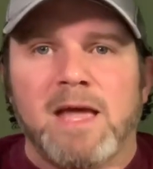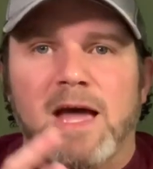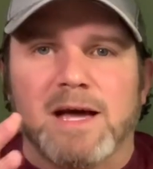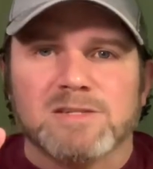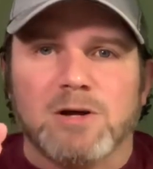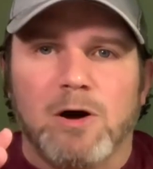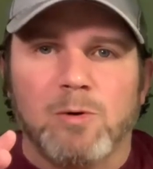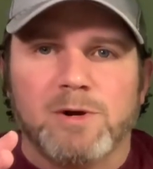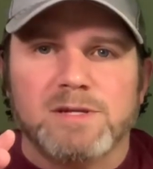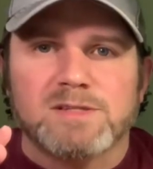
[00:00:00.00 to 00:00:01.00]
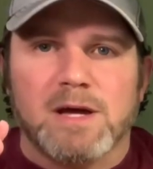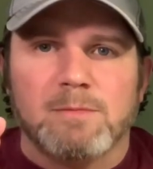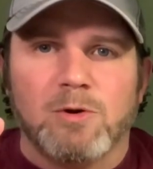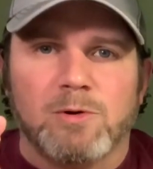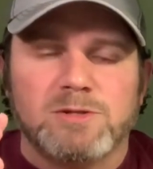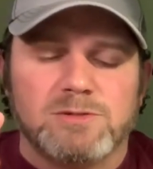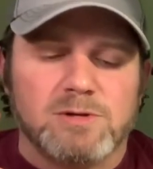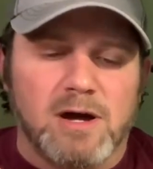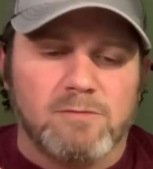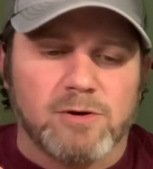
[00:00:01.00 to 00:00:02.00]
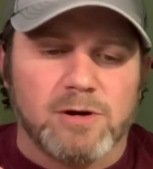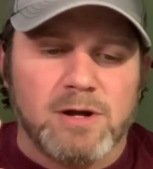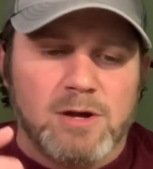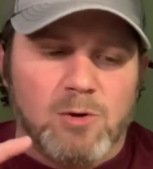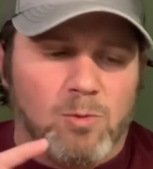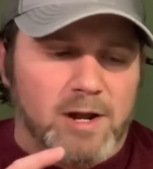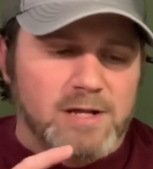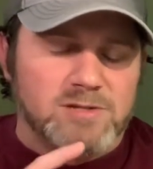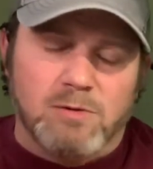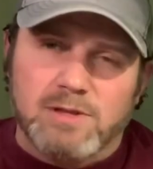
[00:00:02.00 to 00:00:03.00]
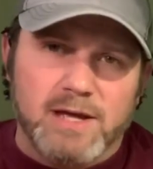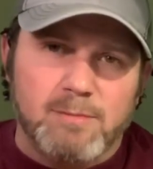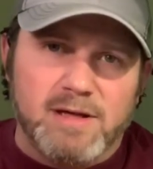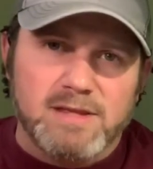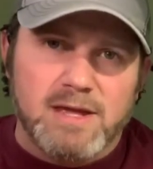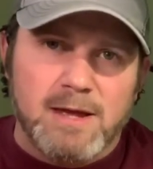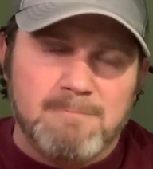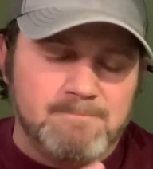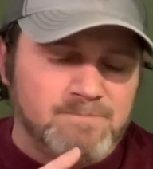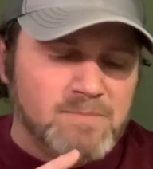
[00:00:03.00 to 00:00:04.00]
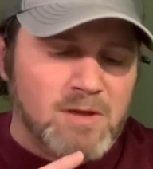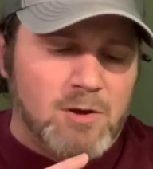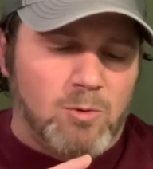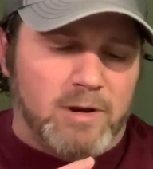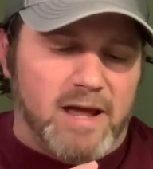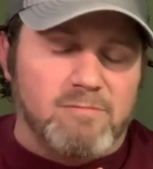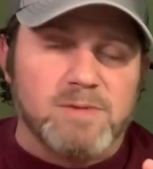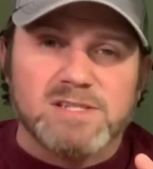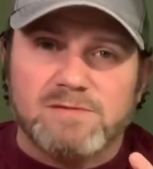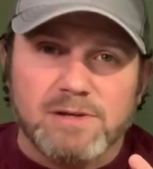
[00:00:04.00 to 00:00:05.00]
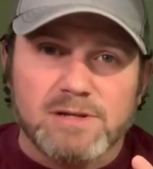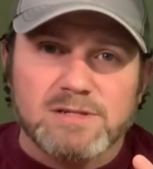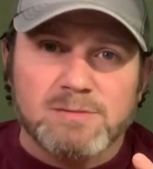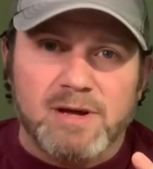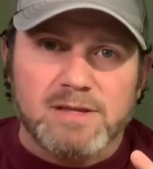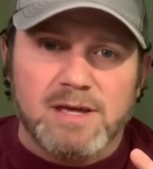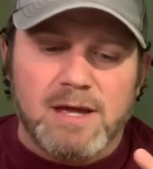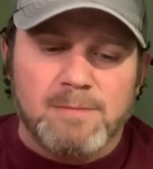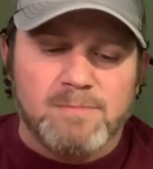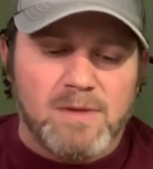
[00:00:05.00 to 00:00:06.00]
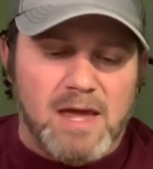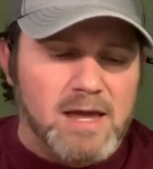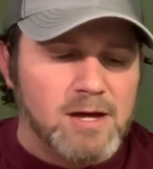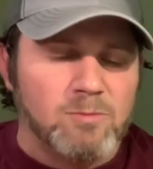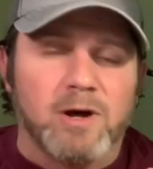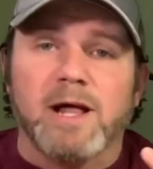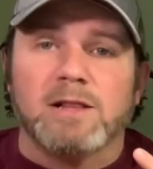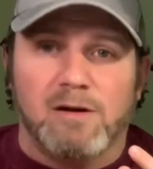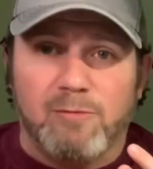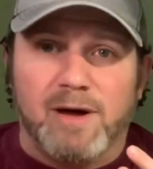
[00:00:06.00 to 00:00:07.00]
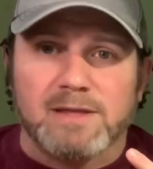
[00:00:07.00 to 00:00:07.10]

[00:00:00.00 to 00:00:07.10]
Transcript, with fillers: as always, I'm going to cover what I don't like about the game, what I have mixed feelings about the game, and what I love about the